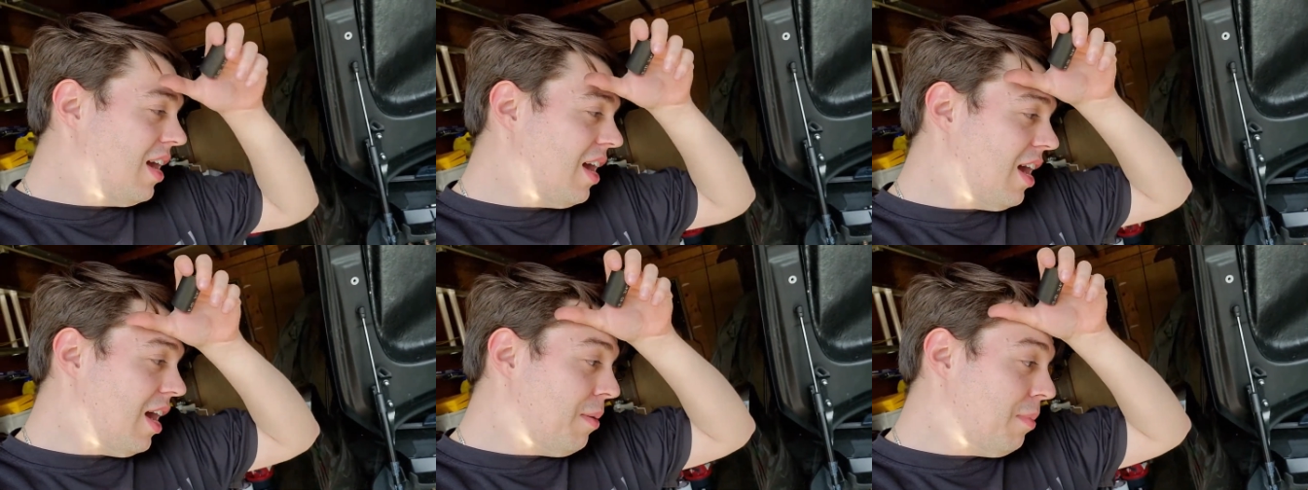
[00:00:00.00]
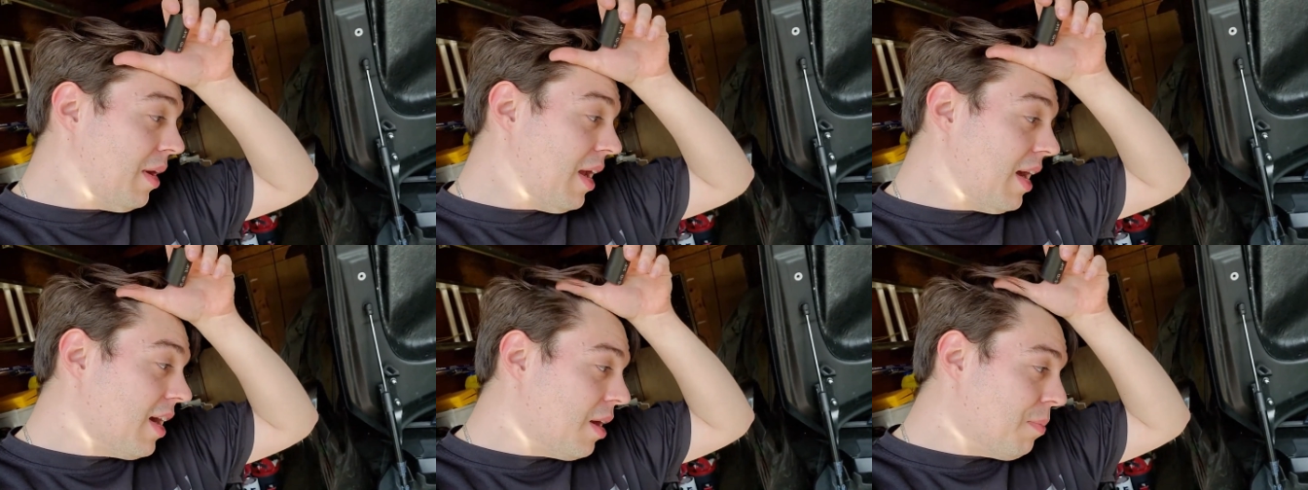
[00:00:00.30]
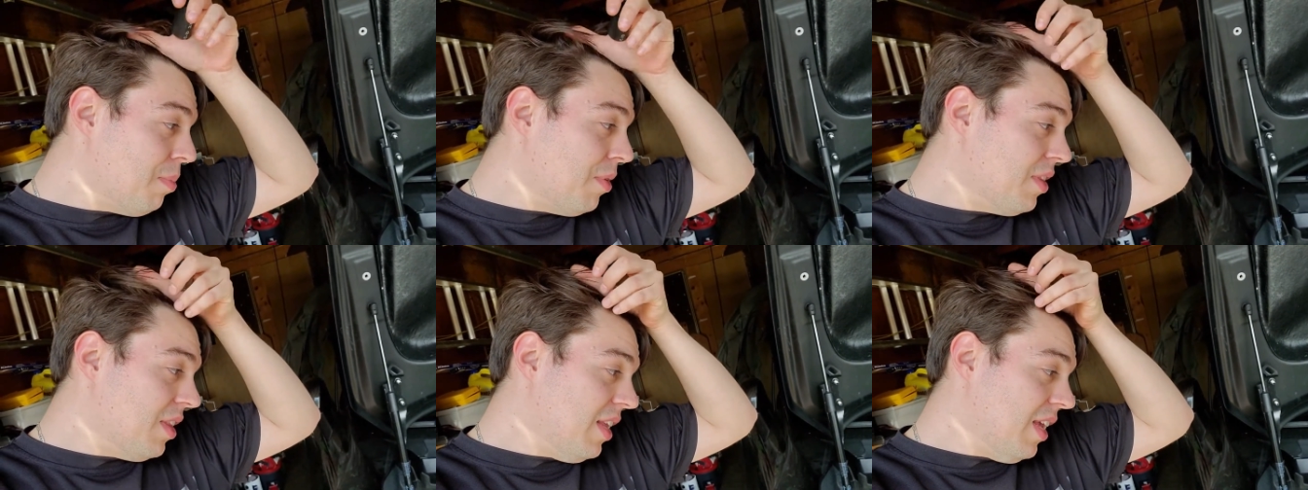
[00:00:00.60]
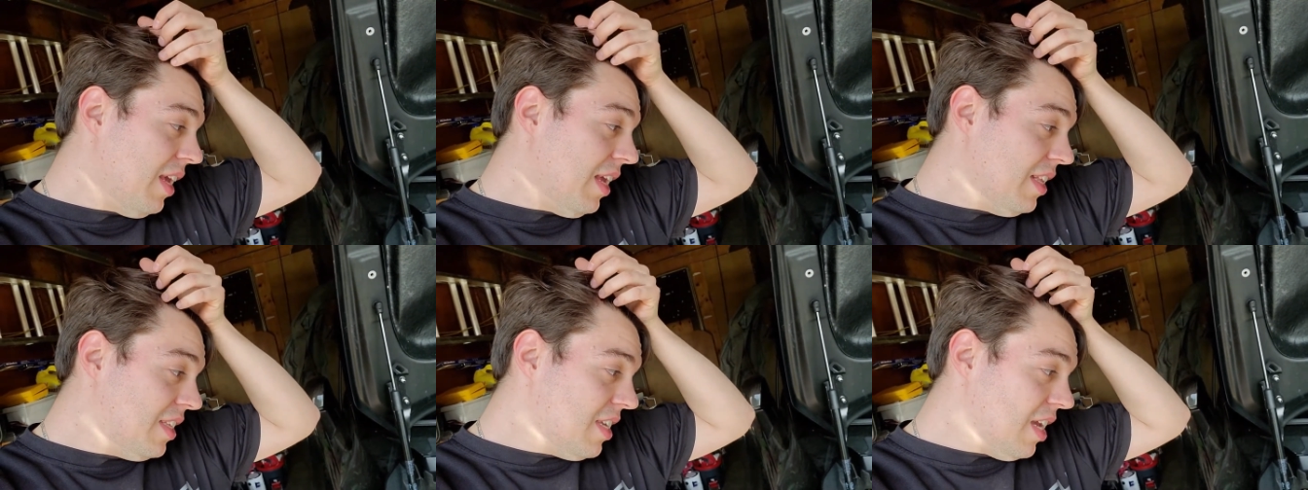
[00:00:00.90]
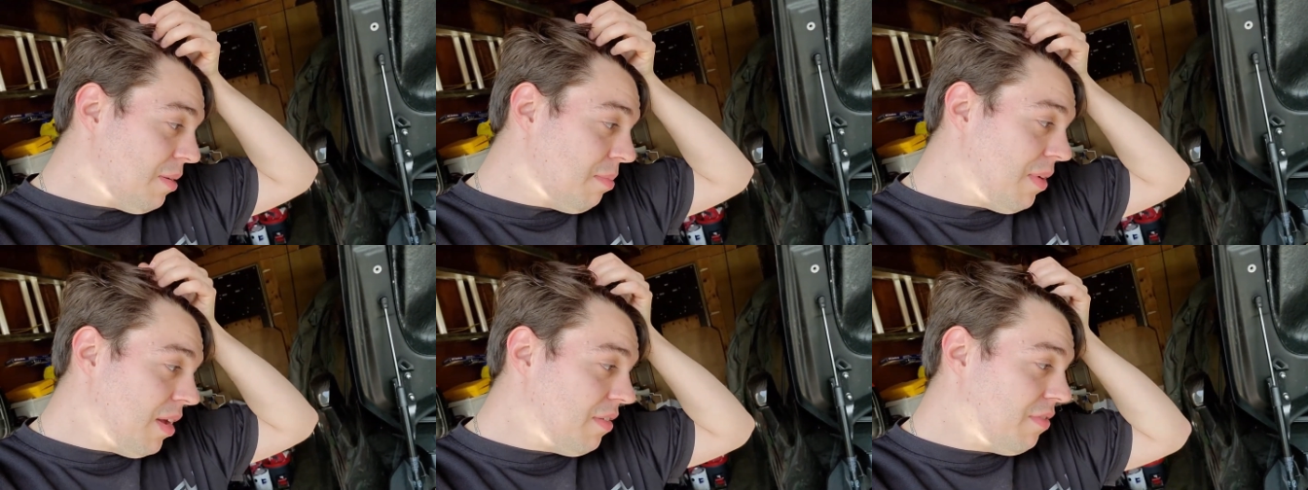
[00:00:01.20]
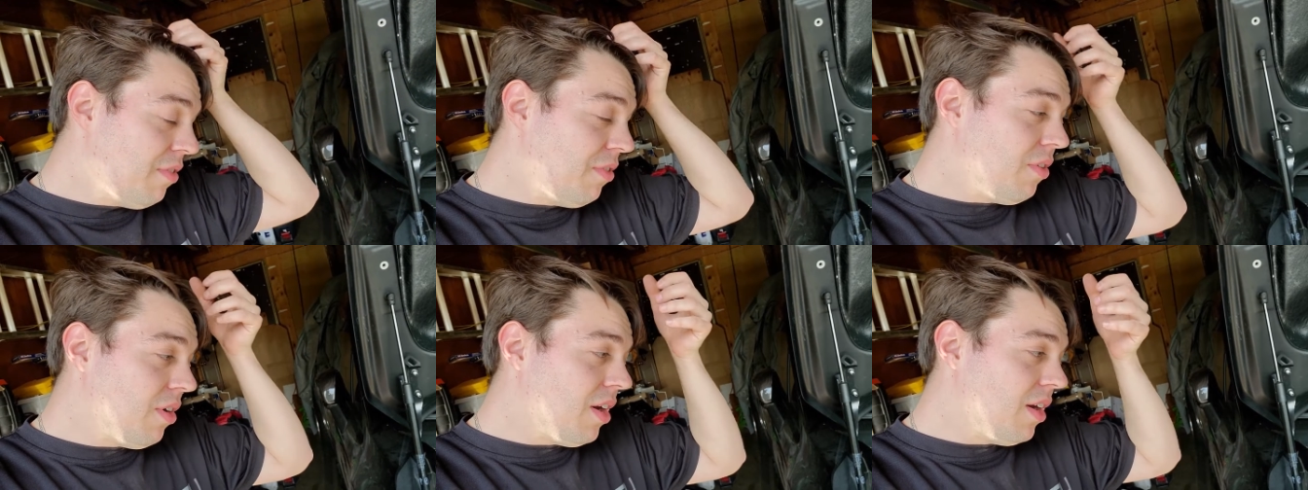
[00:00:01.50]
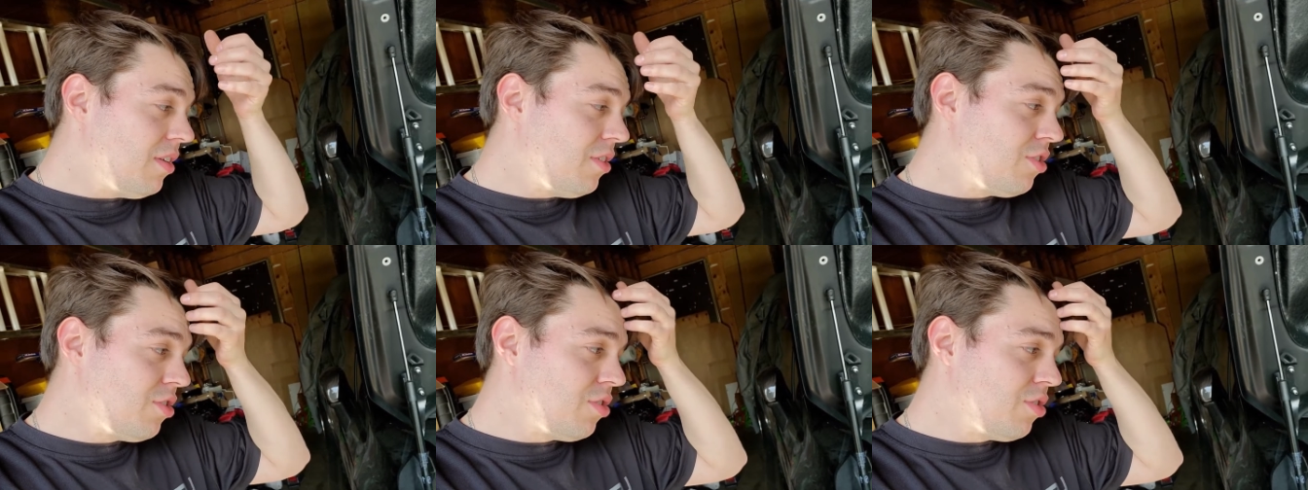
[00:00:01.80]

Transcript: Uh, but I got to put the intake manifold on.